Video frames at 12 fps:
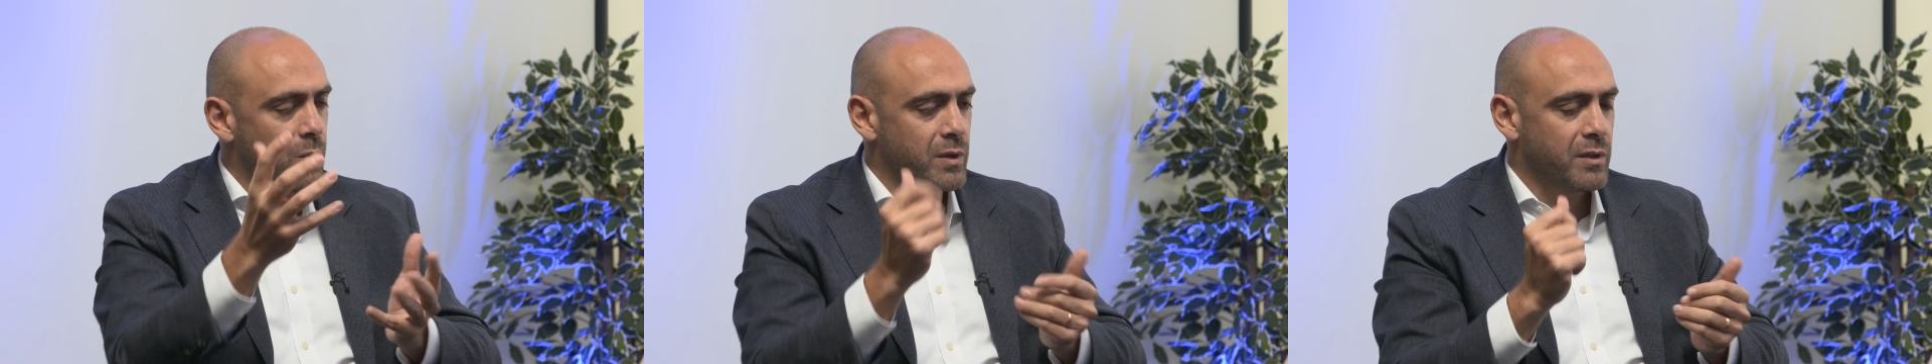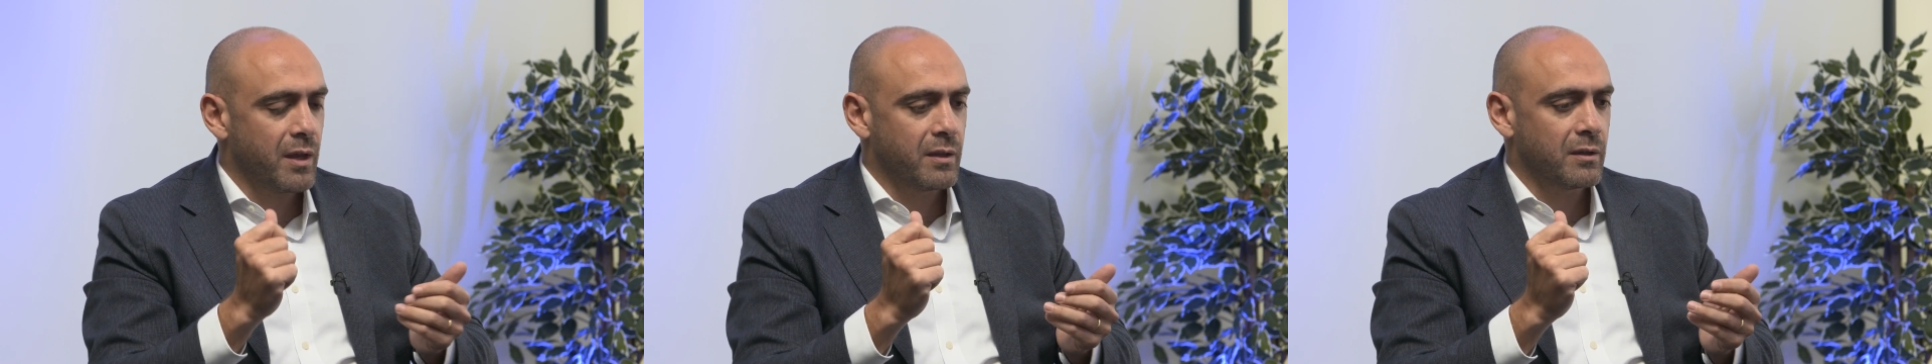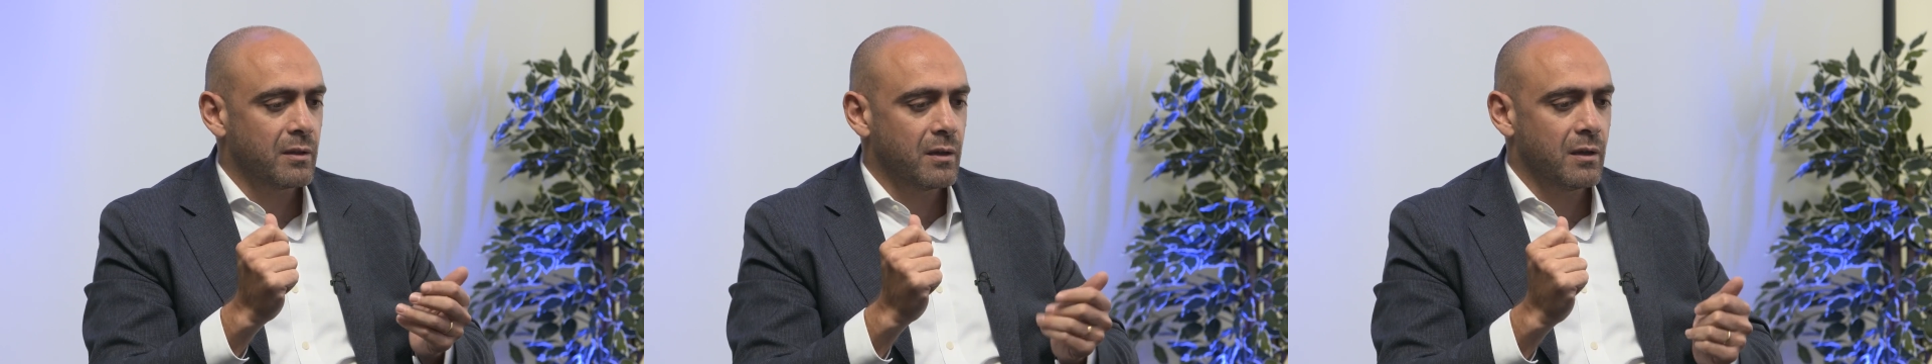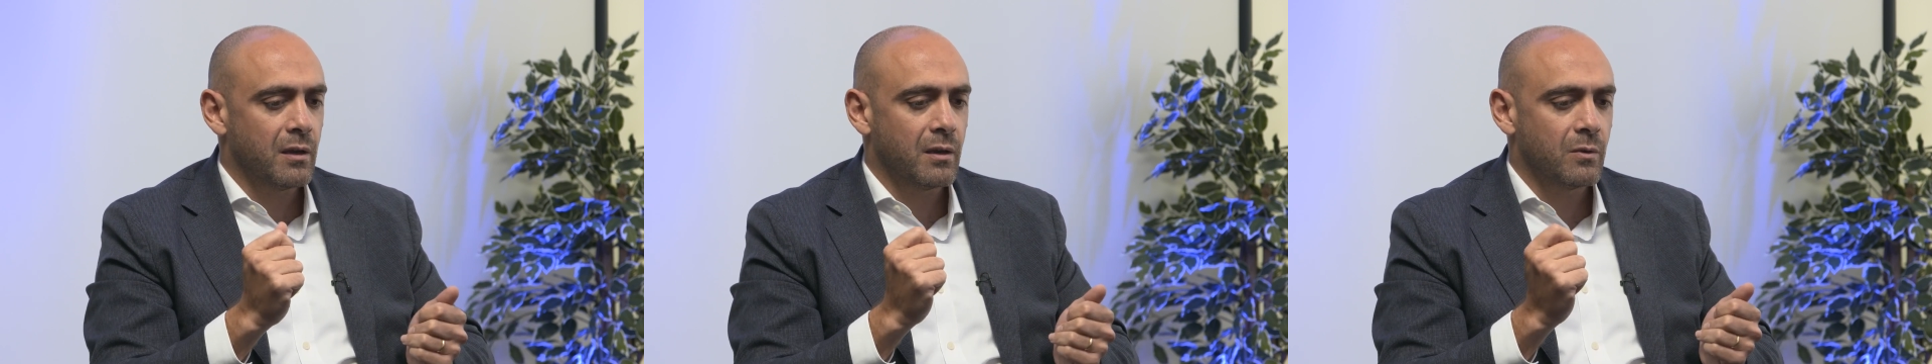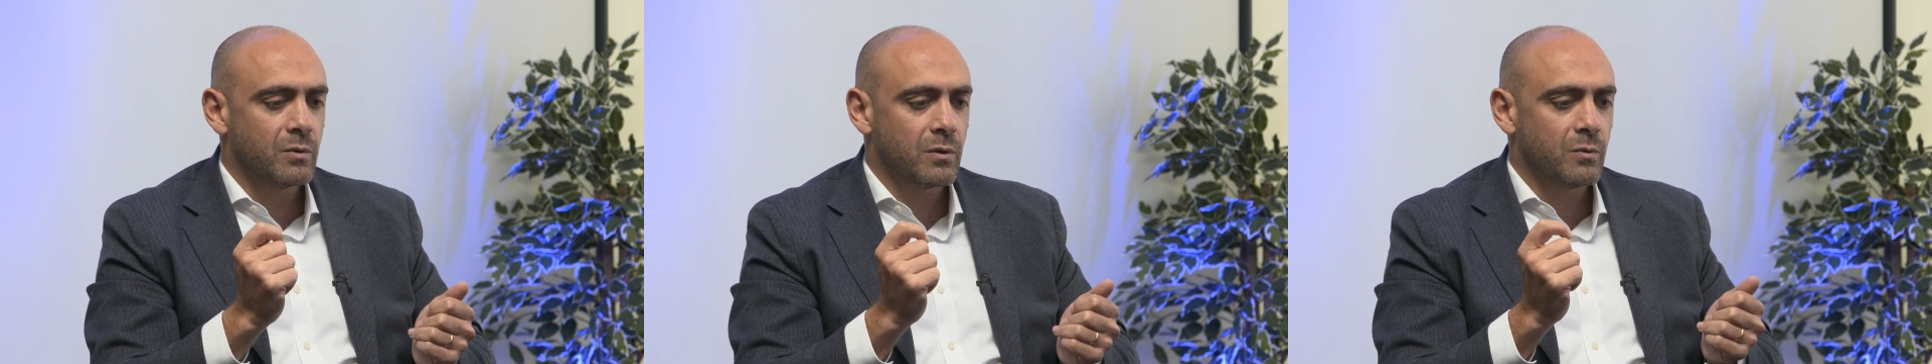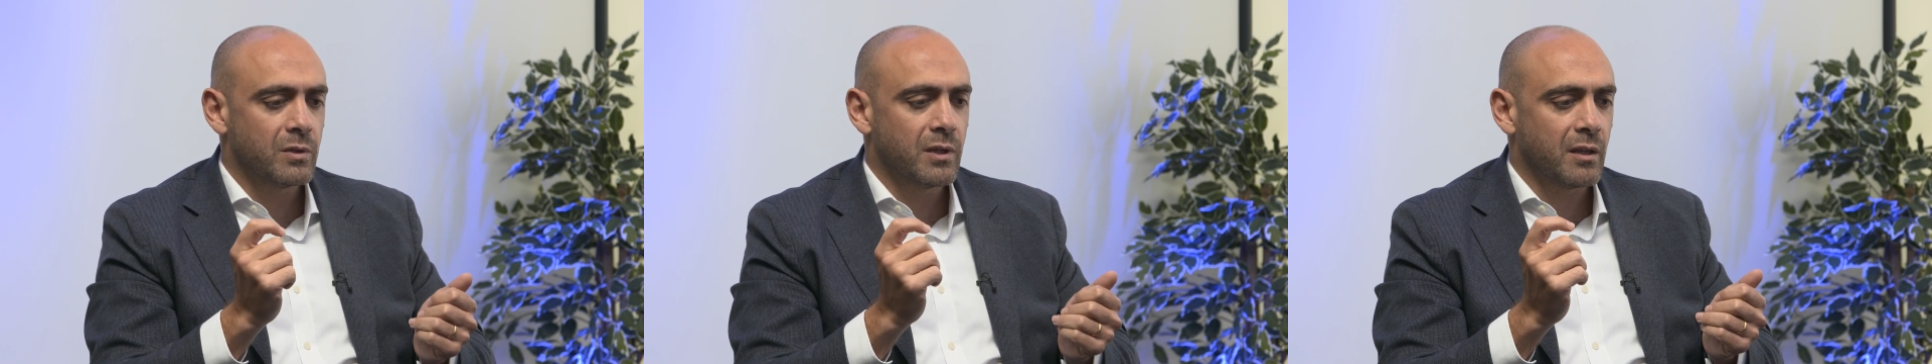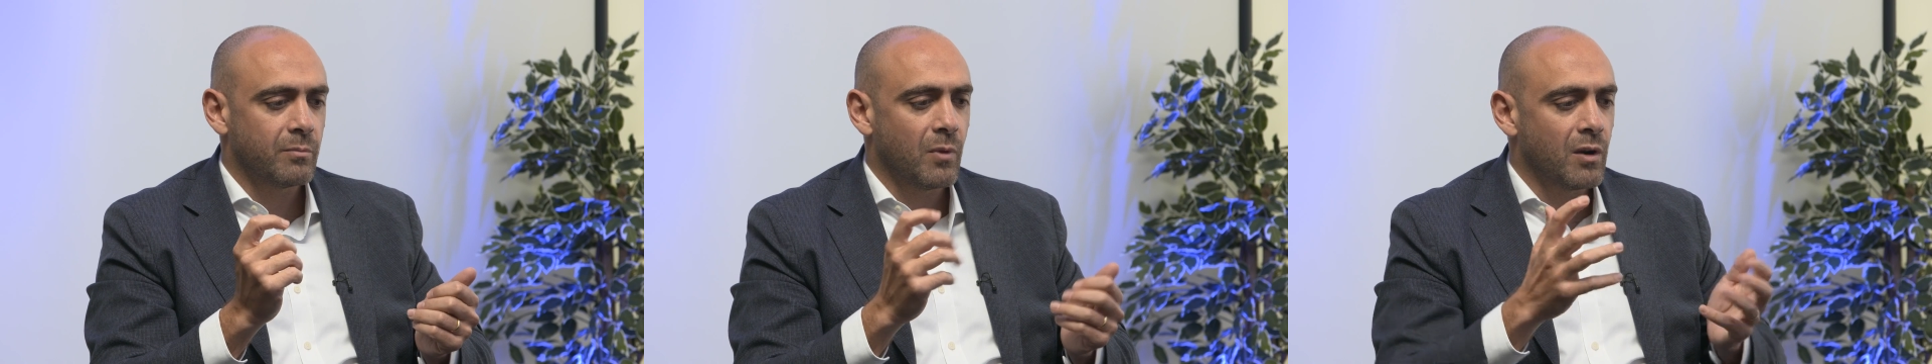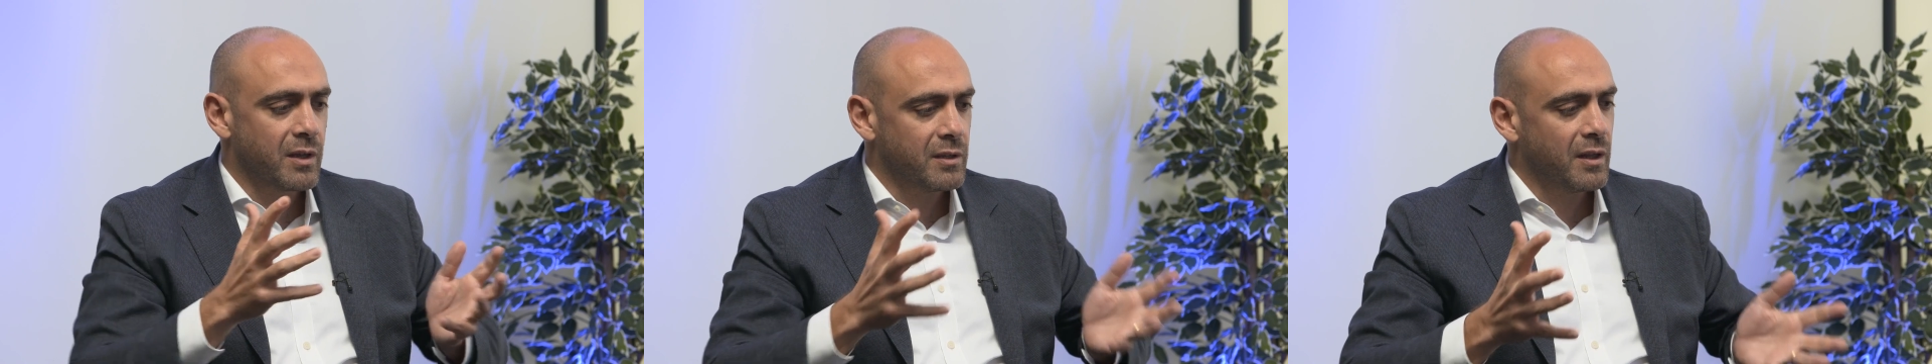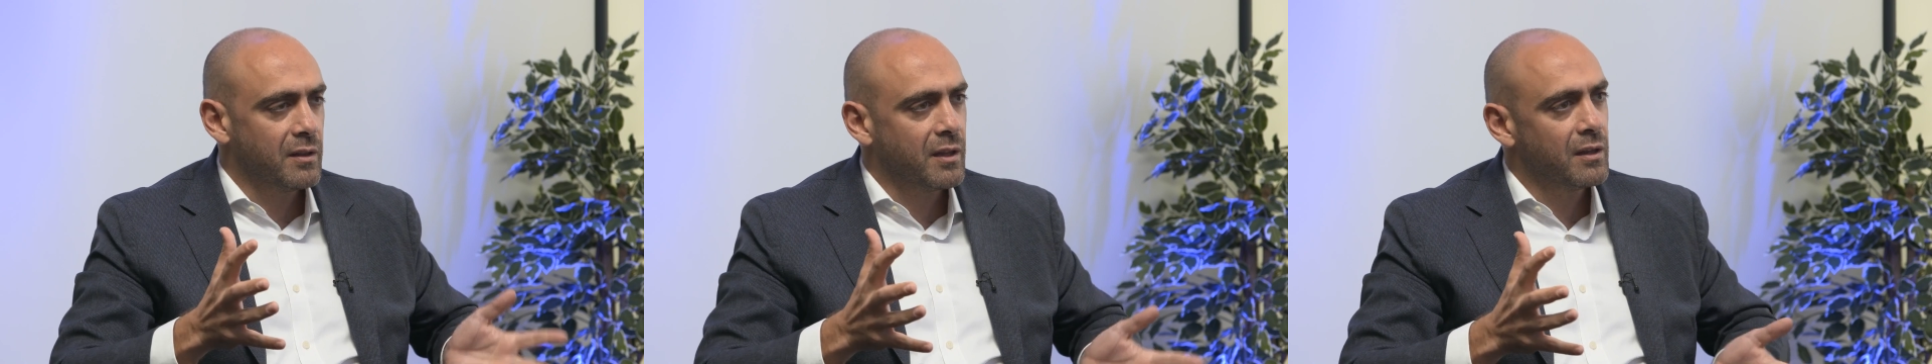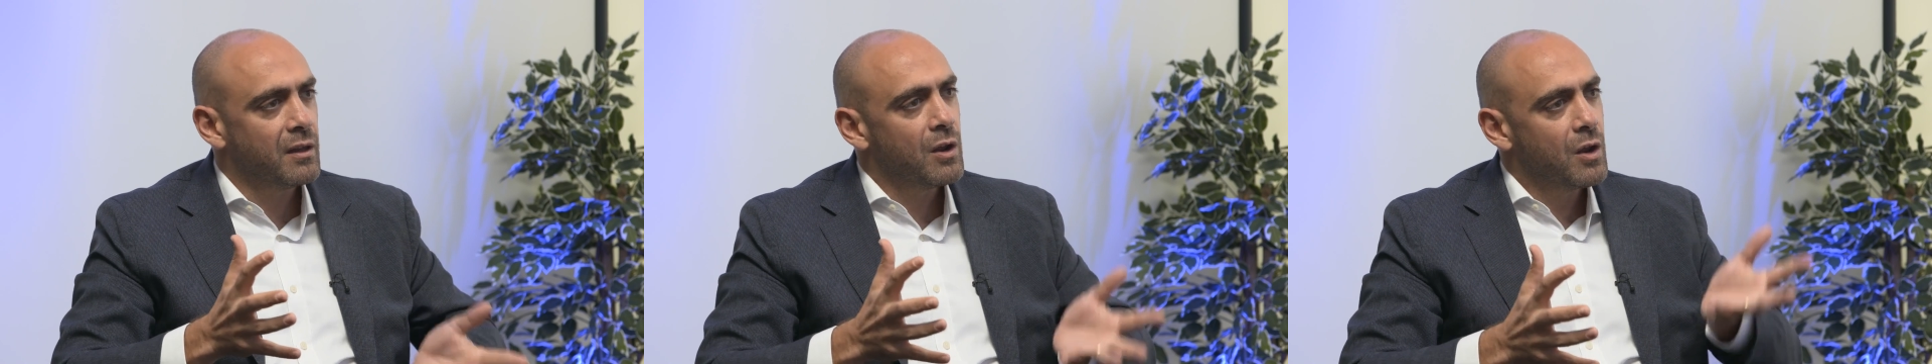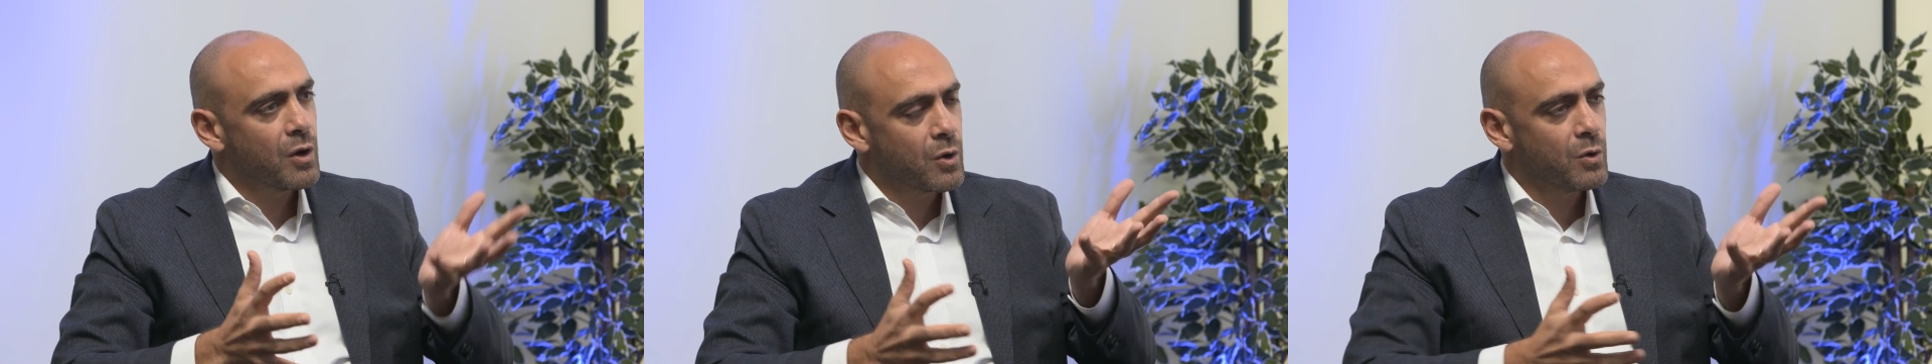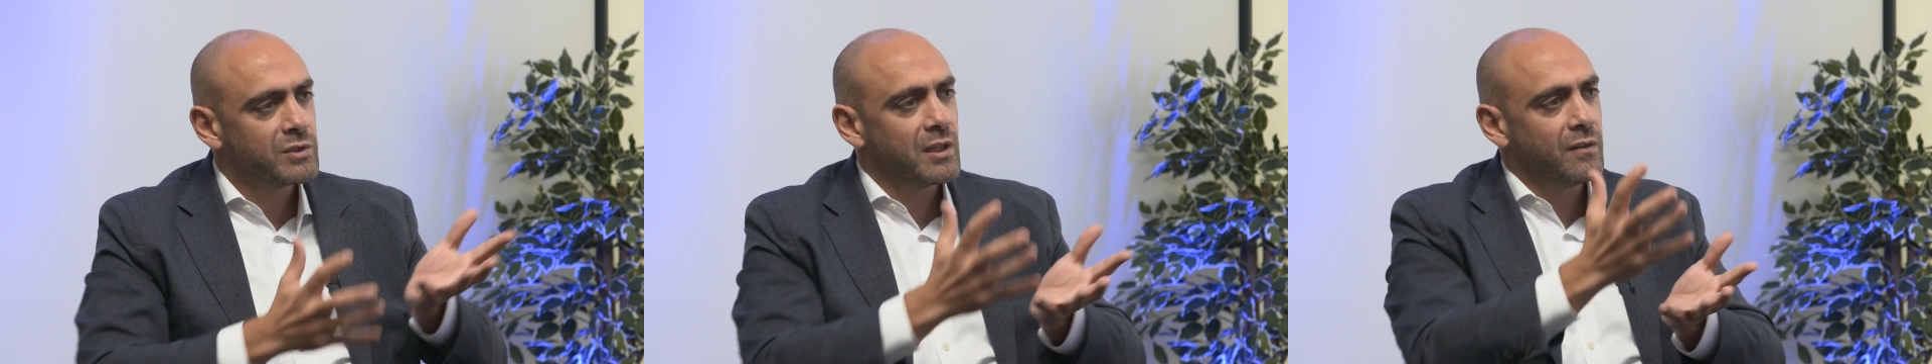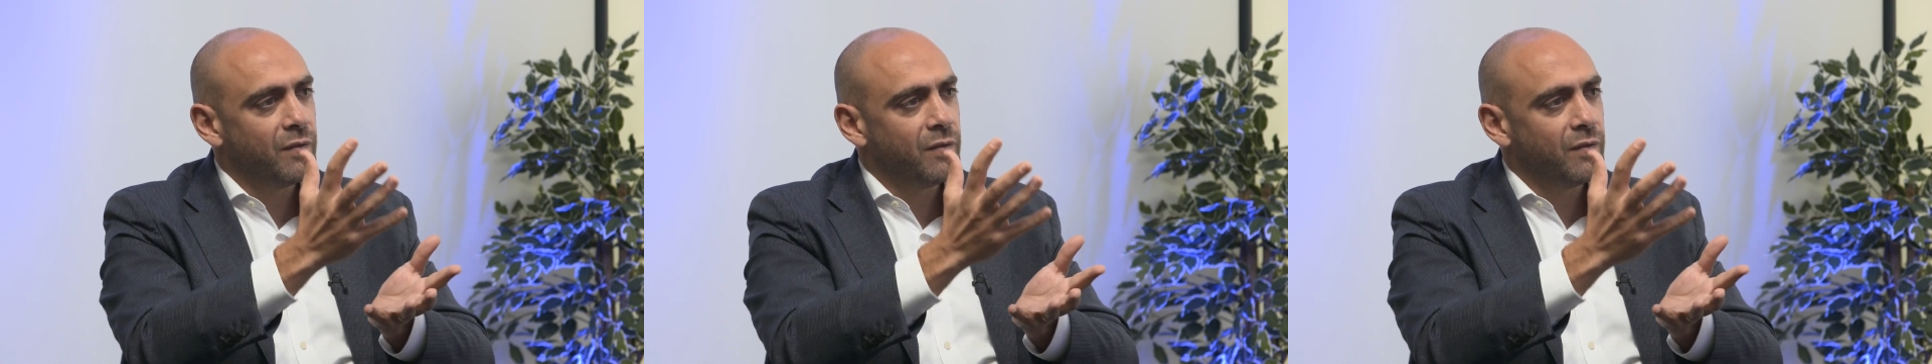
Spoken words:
with that market, and then growth and